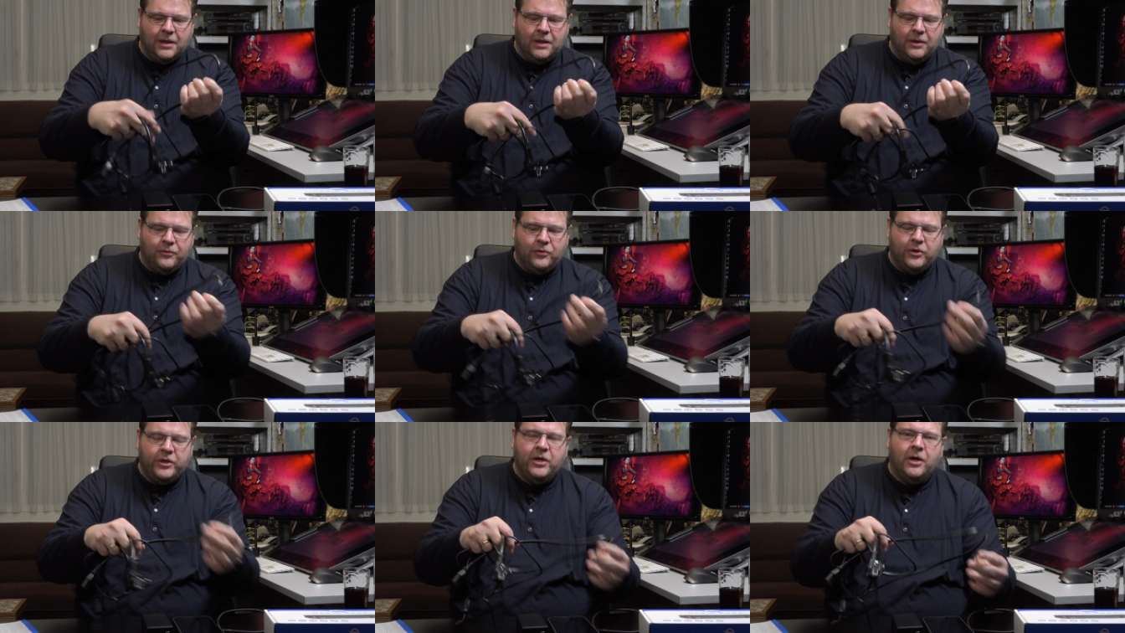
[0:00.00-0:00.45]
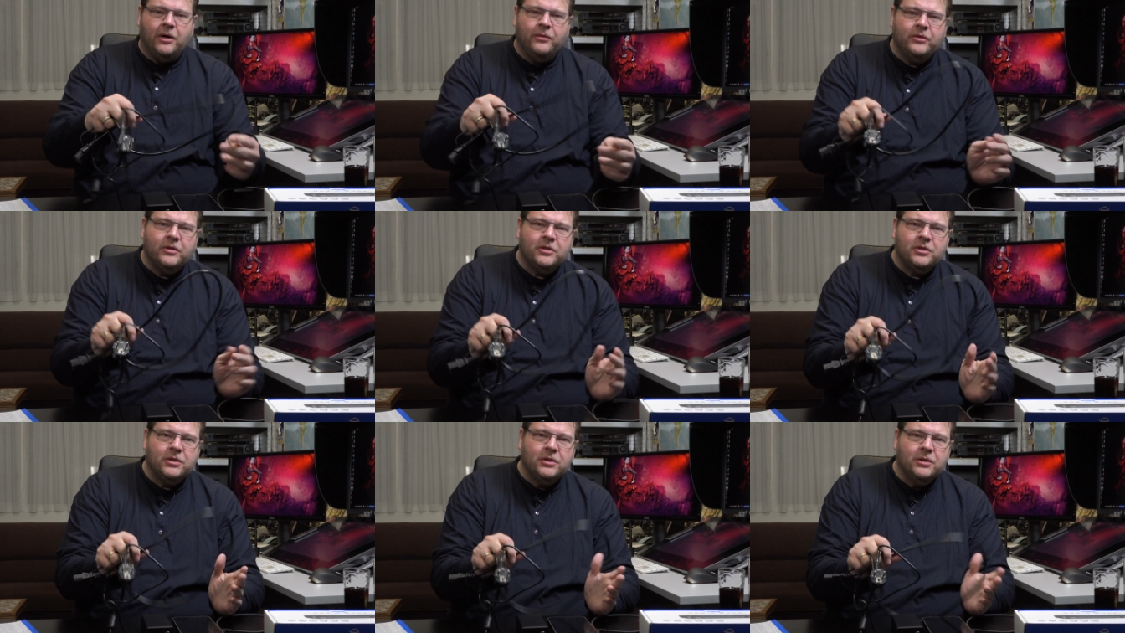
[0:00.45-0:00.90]
for the
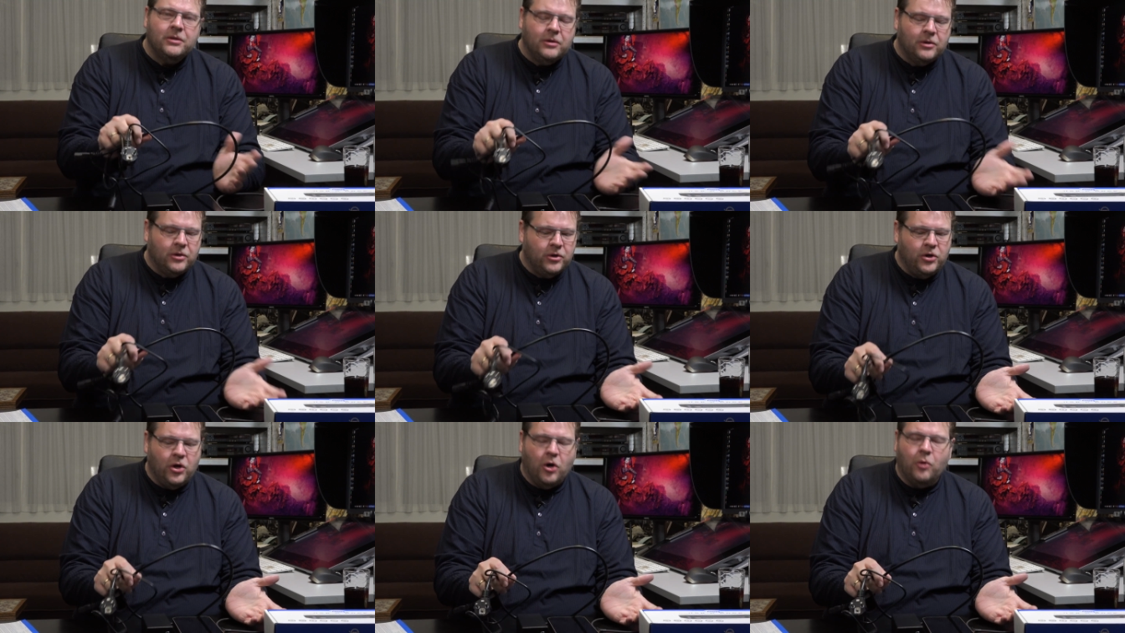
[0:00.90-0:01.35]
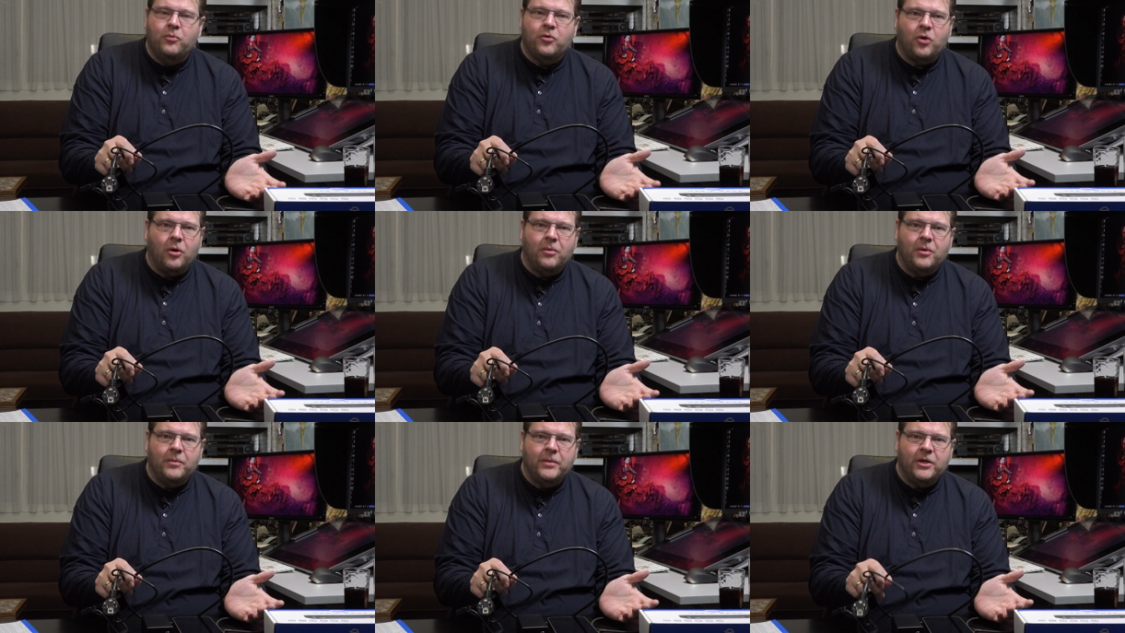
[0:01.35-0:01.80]
office, no
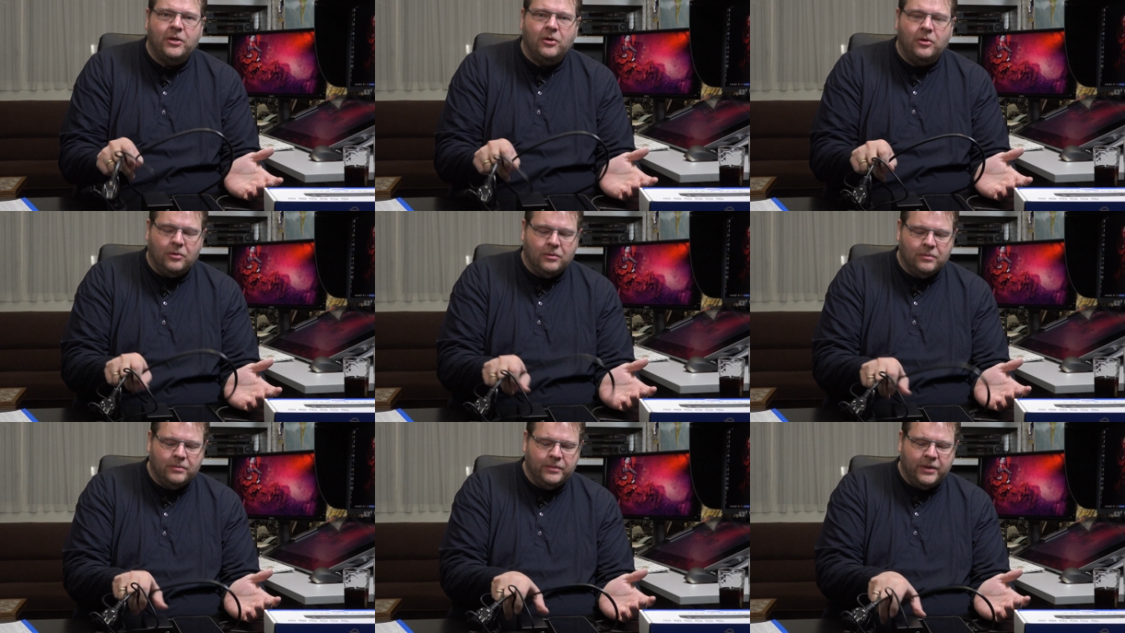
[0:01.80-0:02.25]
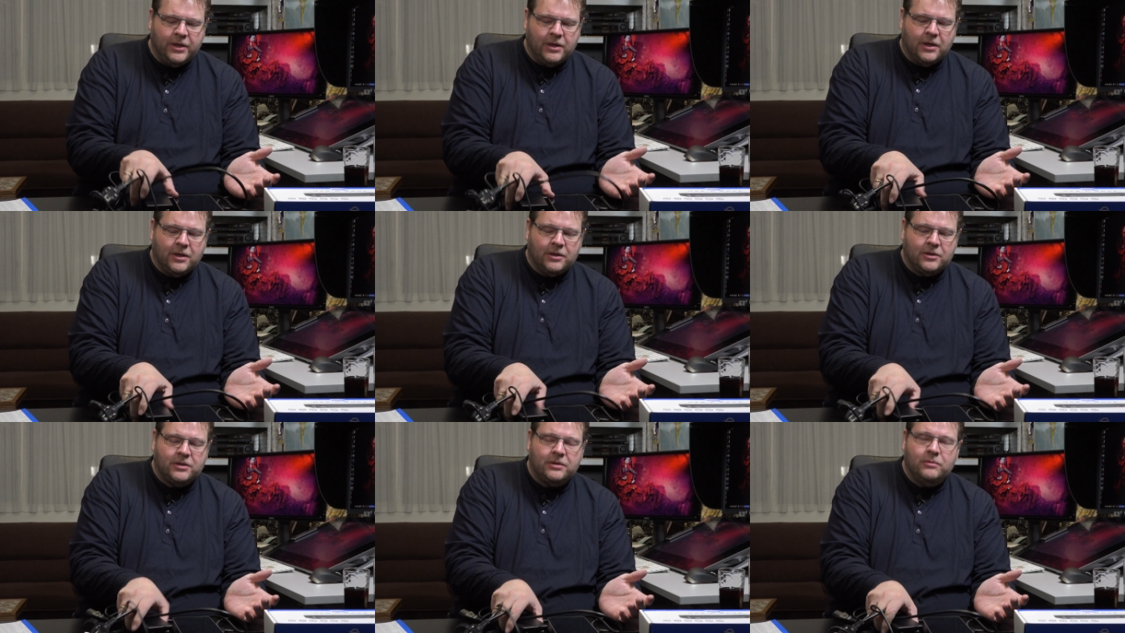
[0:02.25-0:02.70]
problem at all,
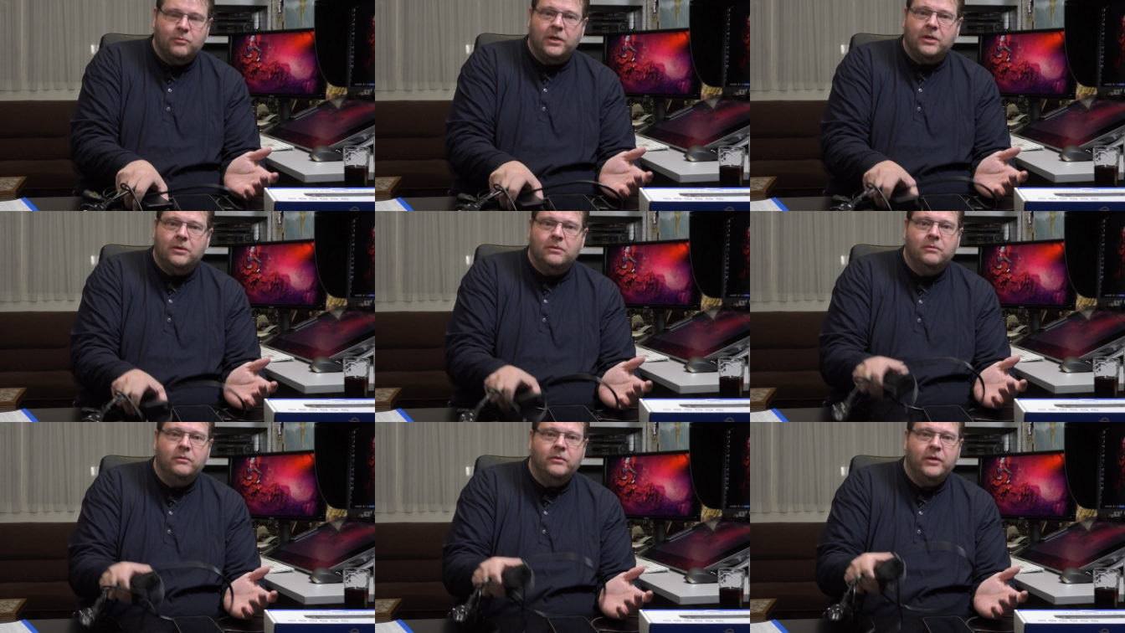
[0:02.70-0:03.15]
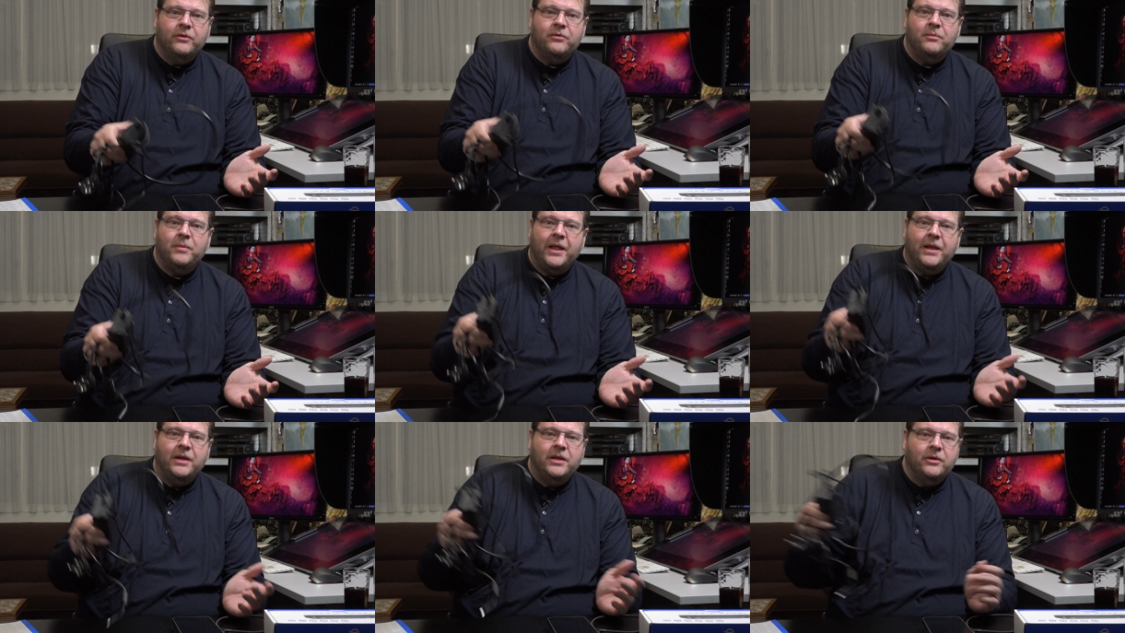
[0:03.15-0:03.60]
because, well, we
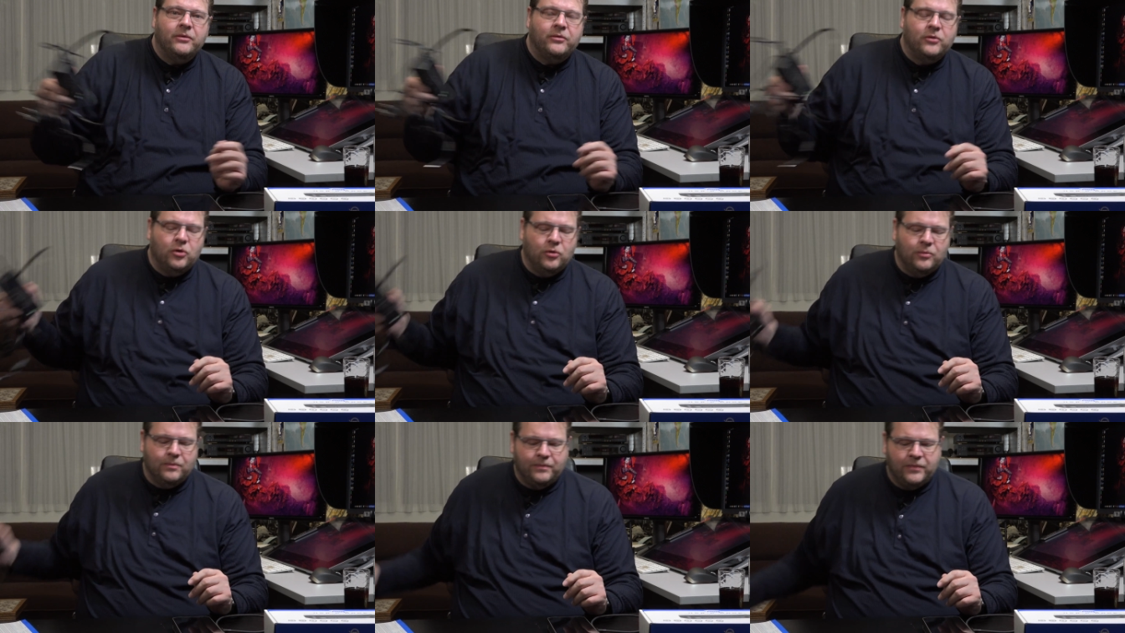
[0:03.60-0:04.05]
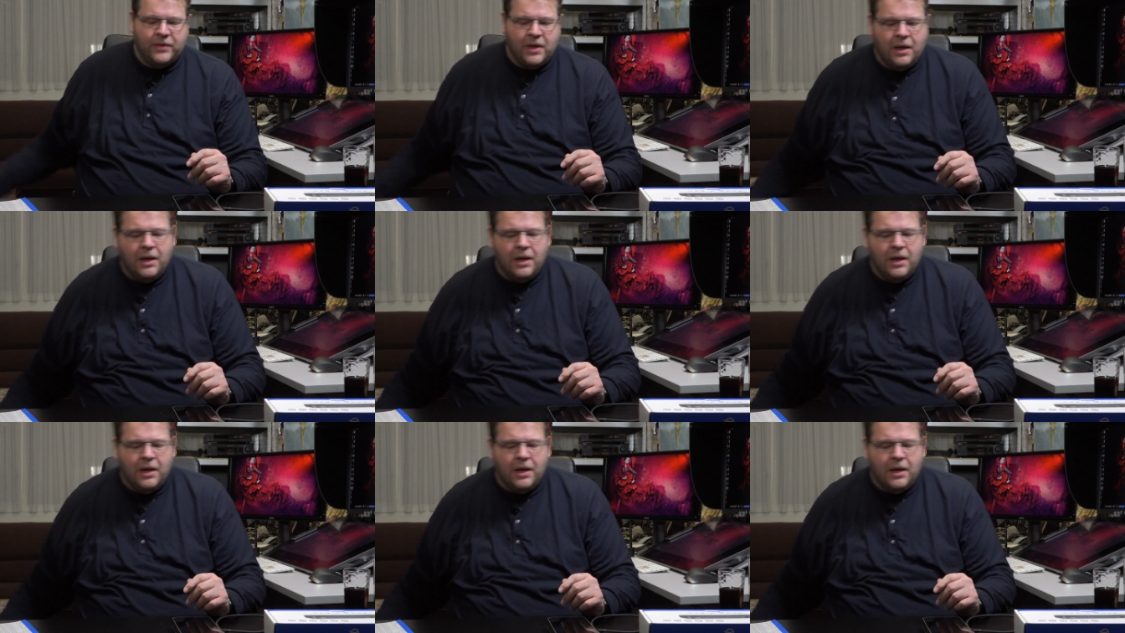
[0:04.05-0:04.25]
have plenty of room.